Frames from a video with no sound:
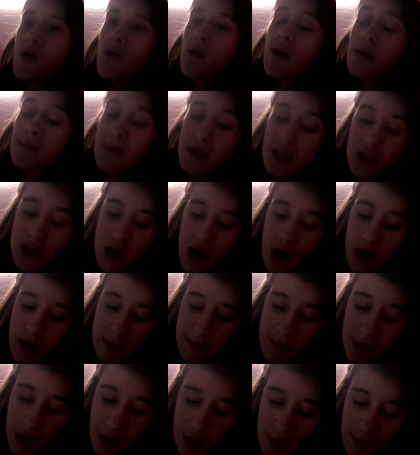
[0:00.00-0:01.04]
wanted me to talk
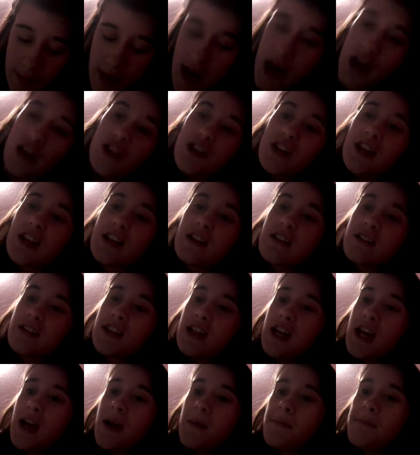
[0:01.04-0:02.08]
about magic,
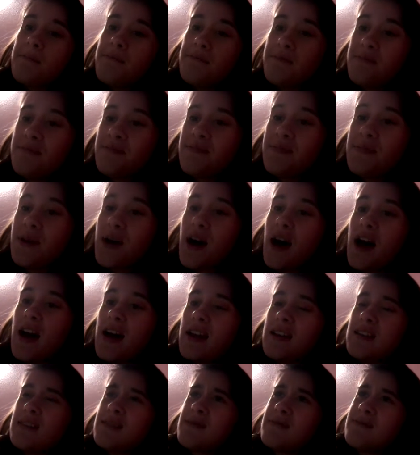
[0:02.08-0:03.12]

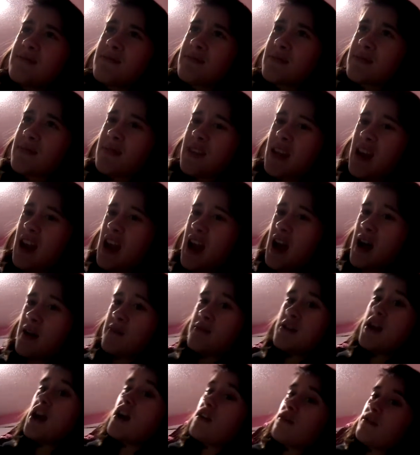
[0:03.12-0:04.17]
but
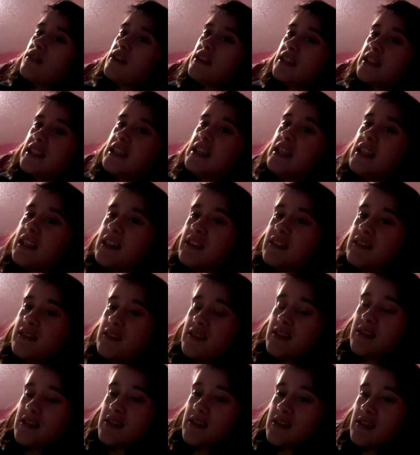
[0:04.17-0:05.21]
I'm not really
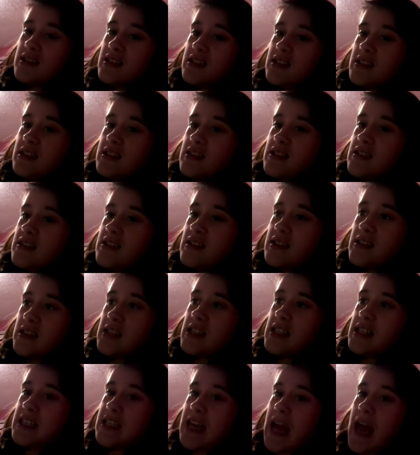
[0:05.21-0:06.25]

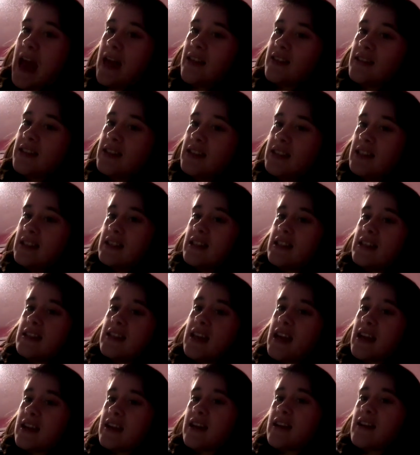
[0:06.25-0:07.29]
talented in that